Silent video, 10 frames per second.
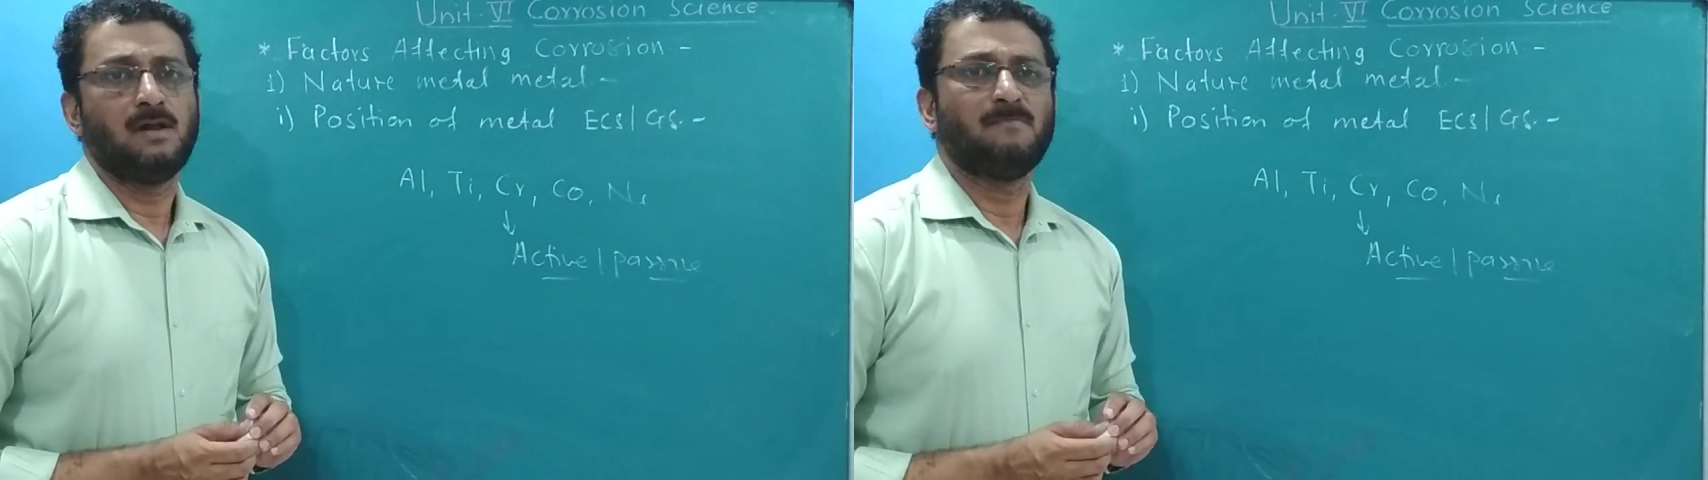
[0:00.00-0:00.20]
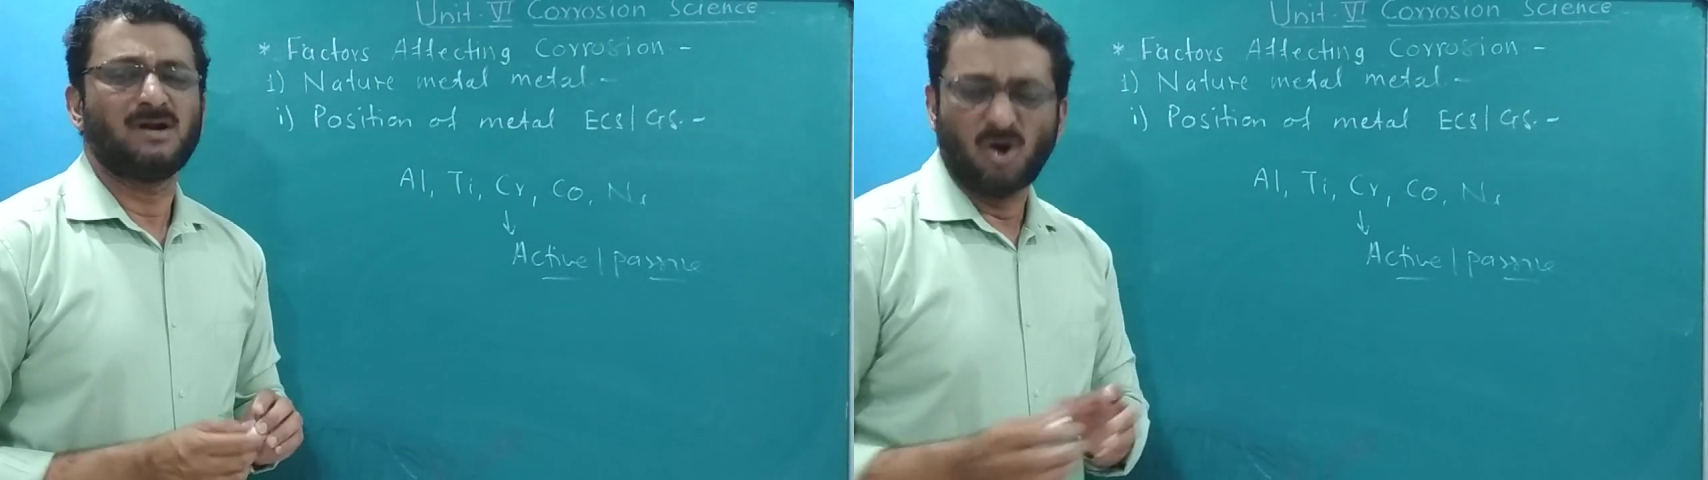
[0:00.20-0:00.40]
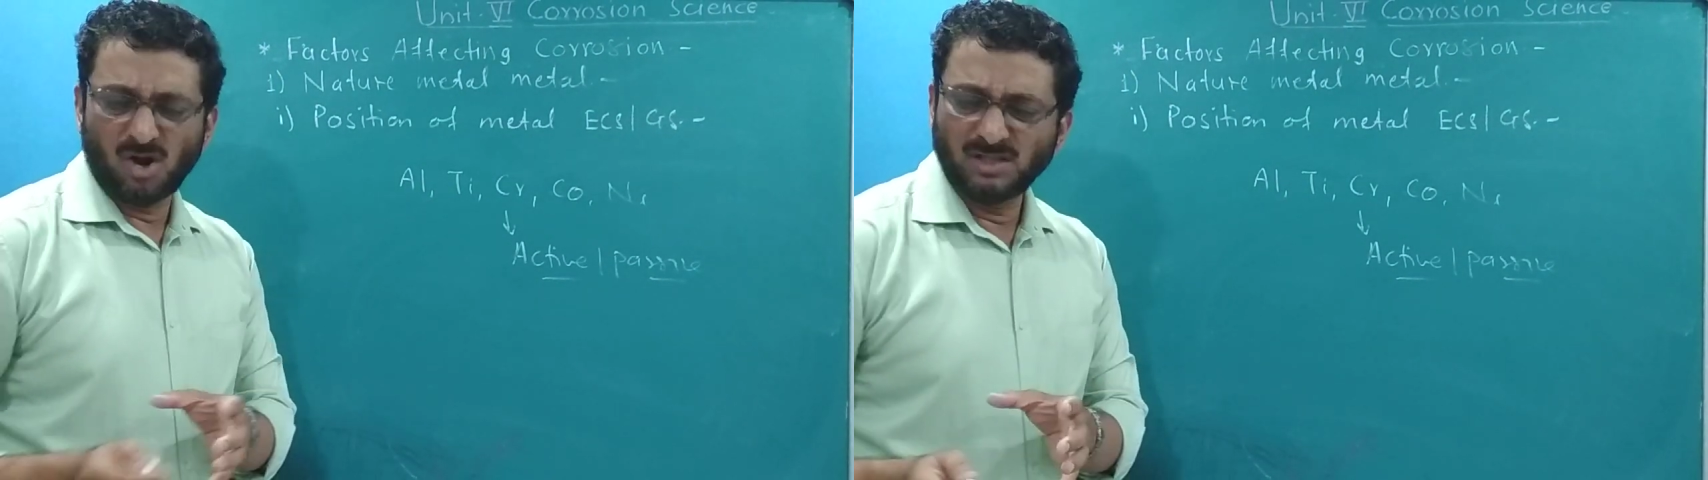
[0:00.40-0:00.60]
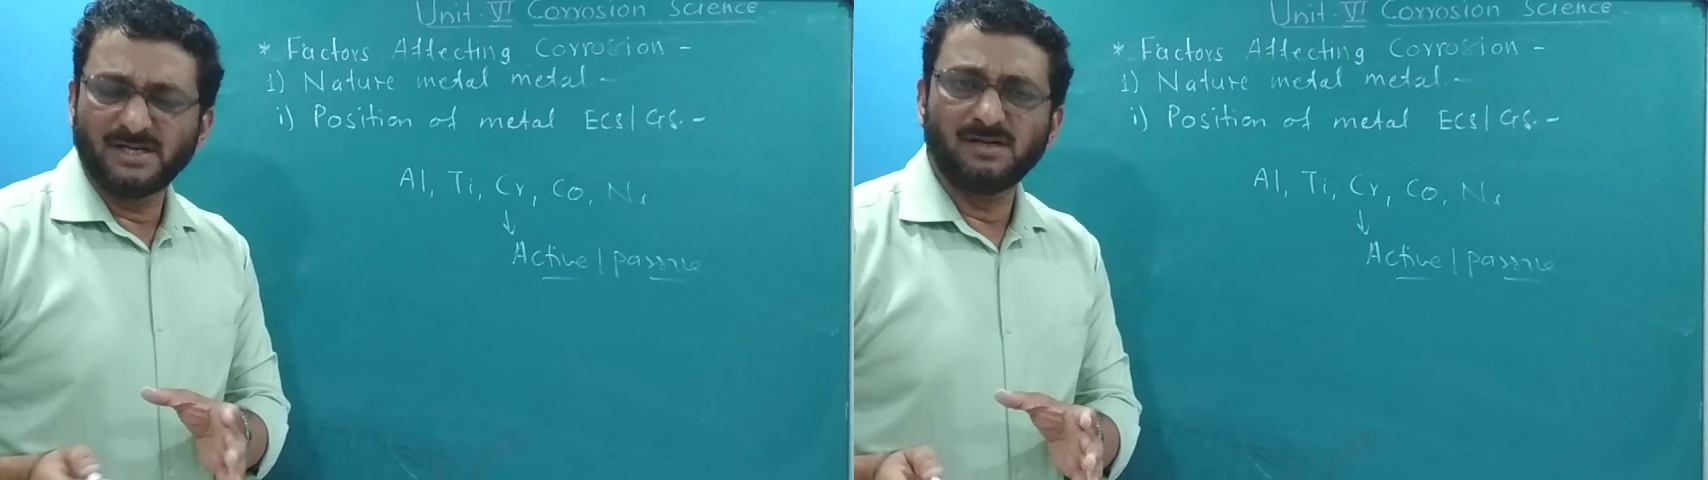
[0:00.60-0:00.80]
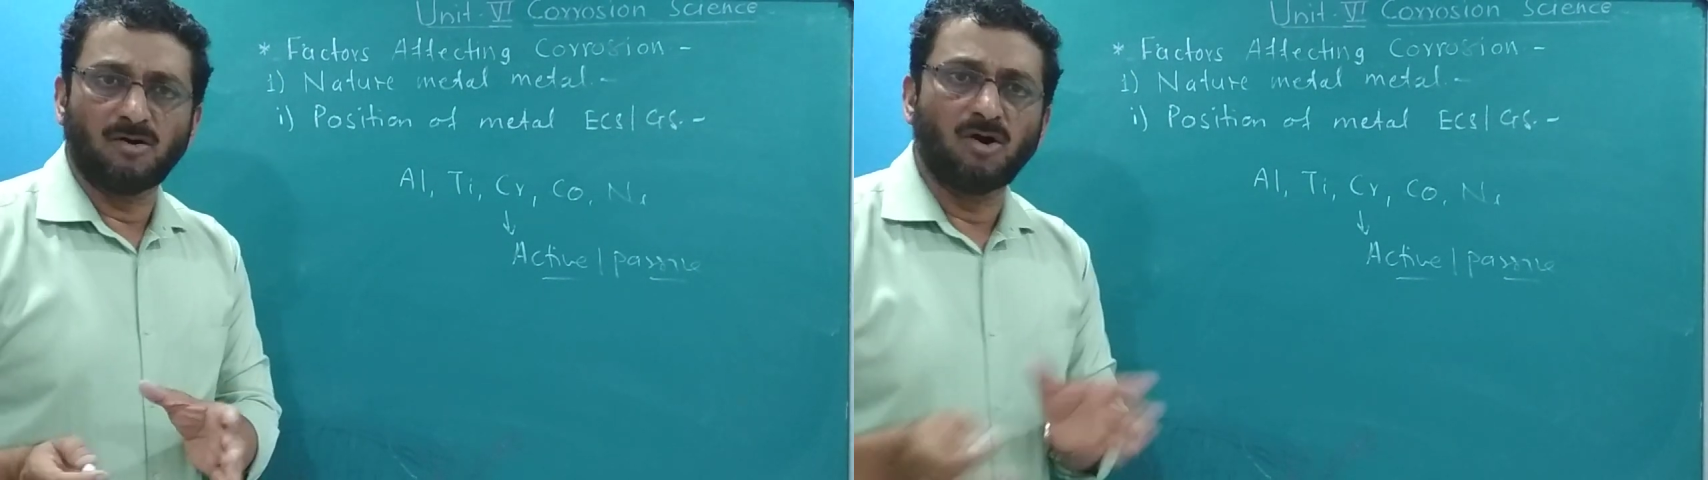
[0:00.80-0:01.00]
But all
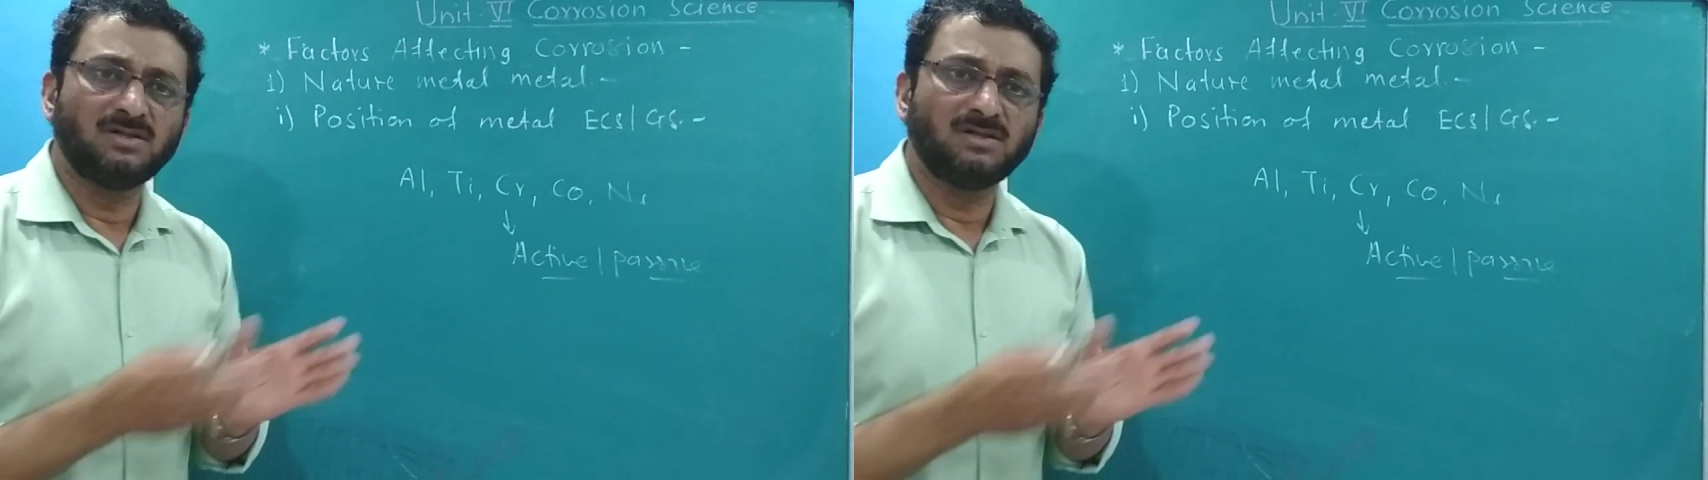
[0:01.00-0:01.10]
the